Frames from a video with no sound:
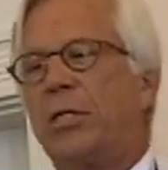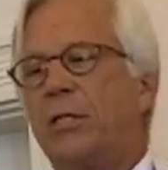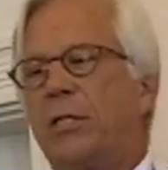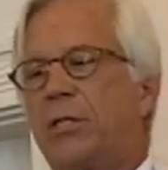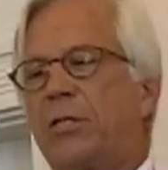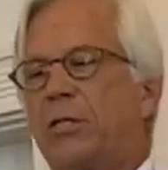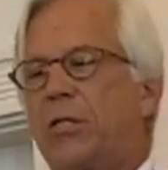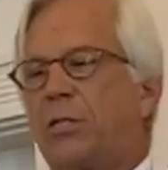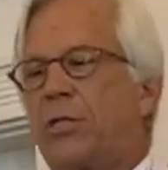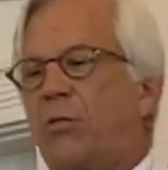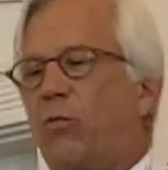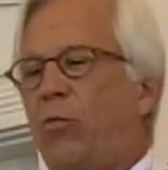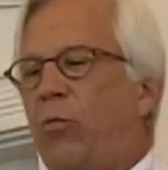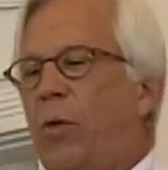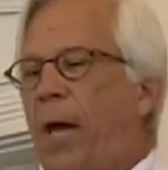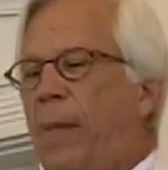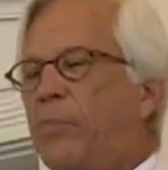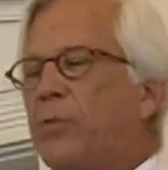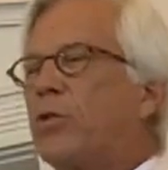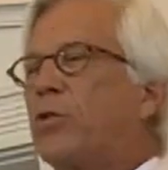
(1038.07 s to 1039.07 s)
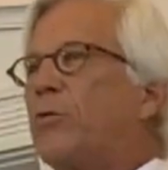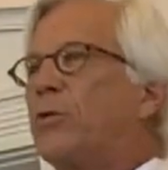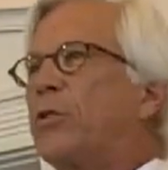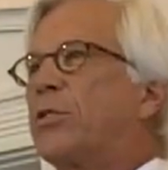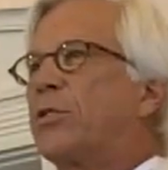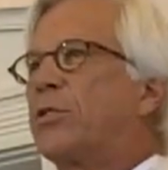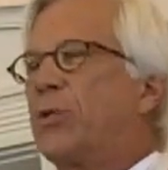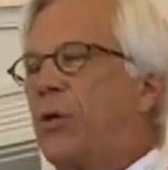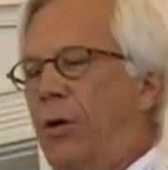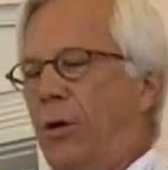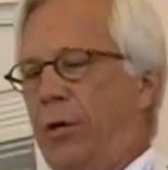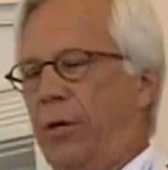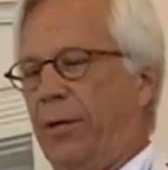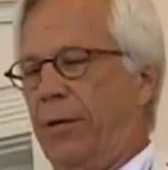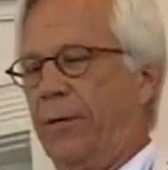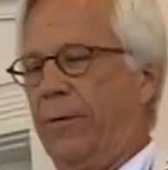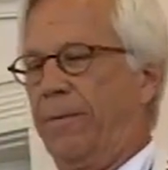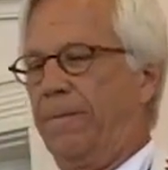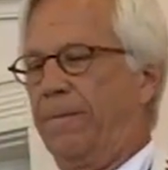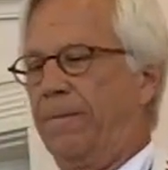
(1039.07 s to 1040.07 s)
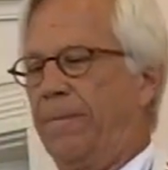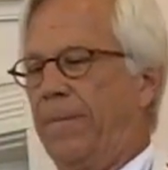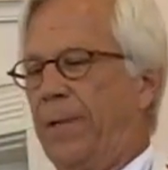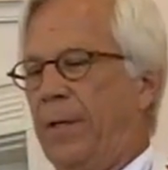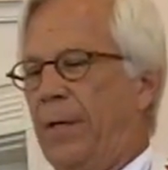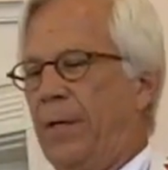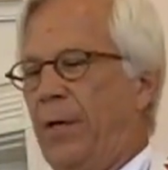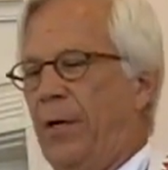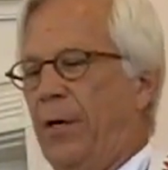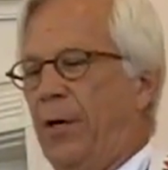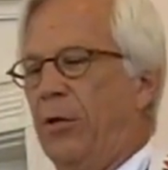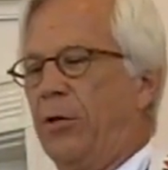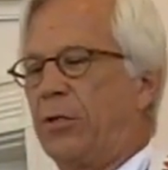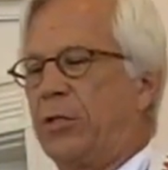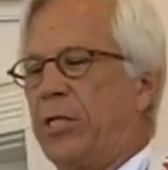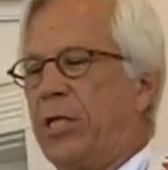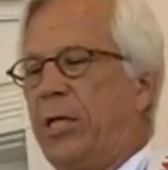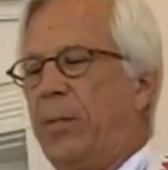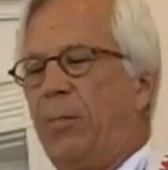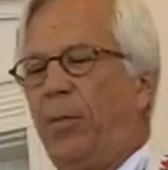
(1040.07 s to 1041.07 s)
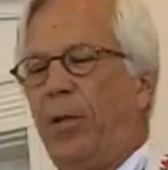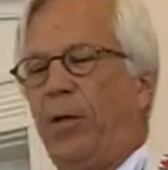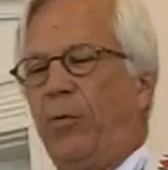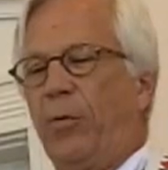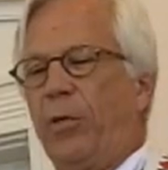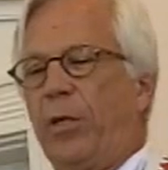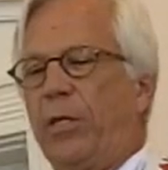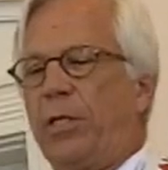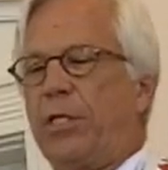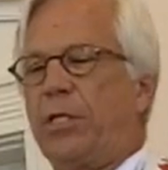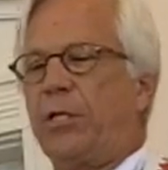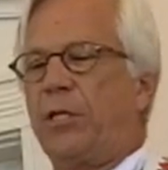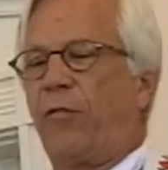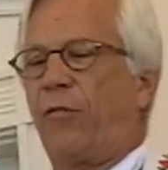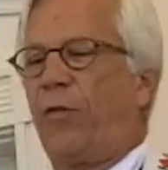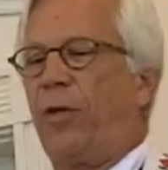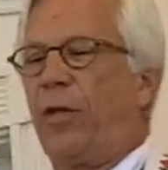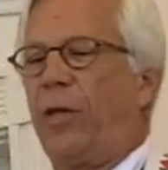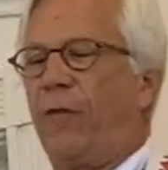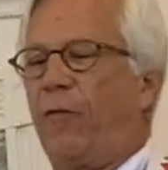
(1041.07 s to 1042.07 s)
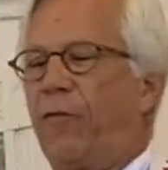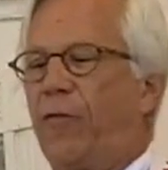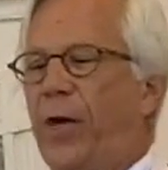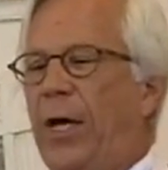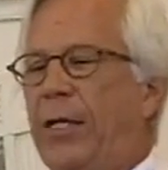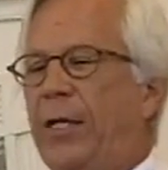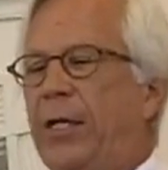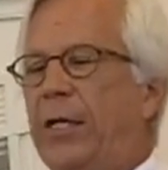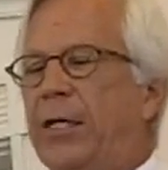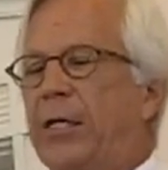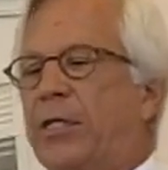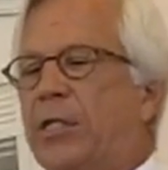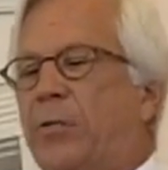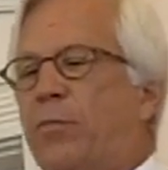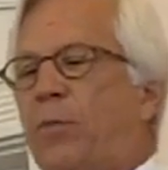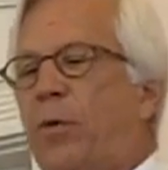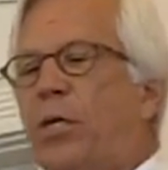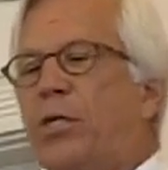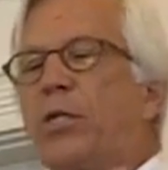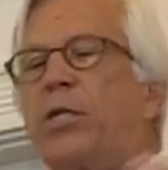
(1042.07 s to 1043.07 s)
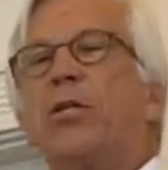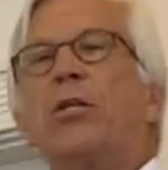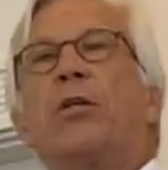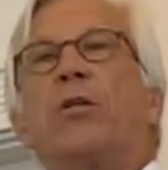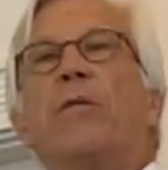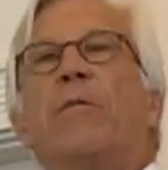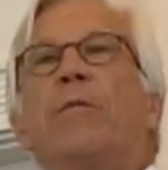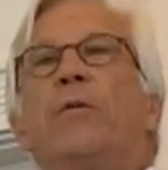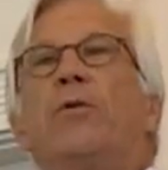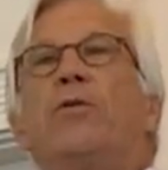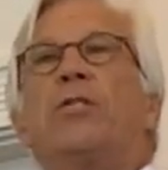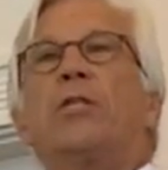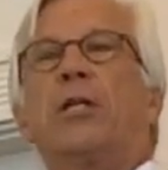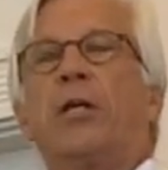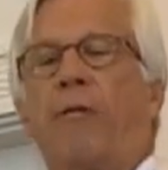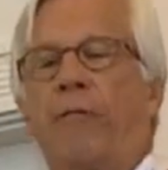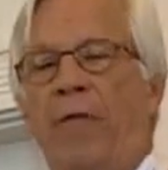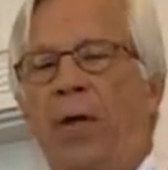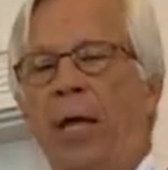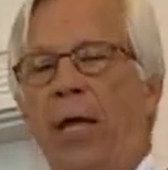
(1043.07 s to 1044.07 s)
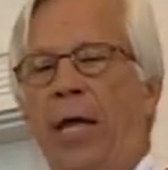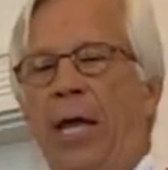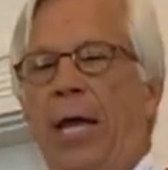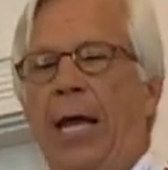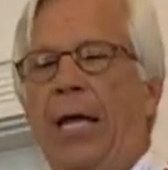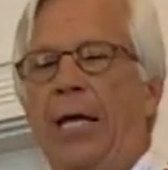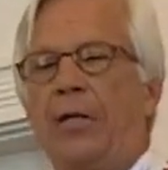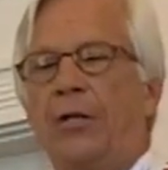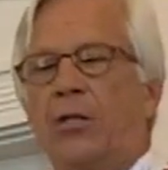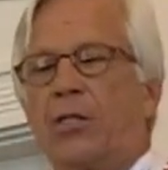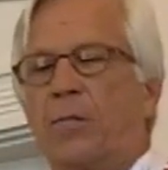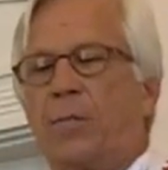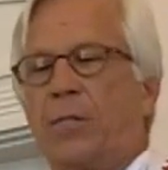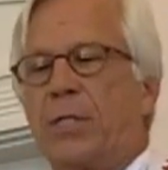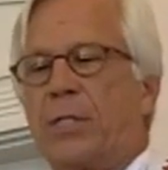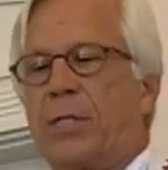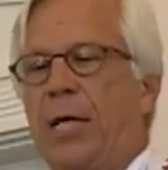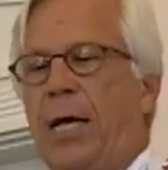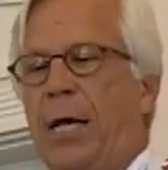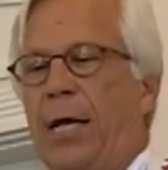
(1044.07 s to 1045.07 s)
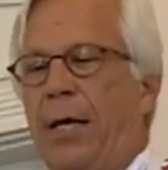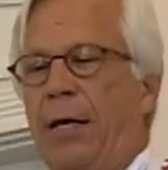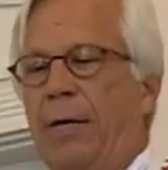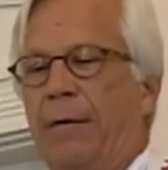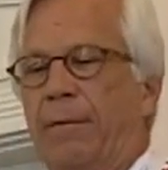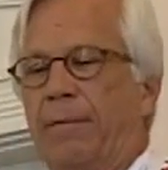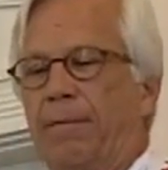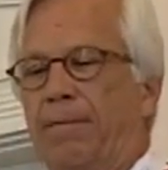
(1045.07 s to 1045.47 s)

into rapturous song, her deeply religious feeling finding expression in the music of Handel's Messiah.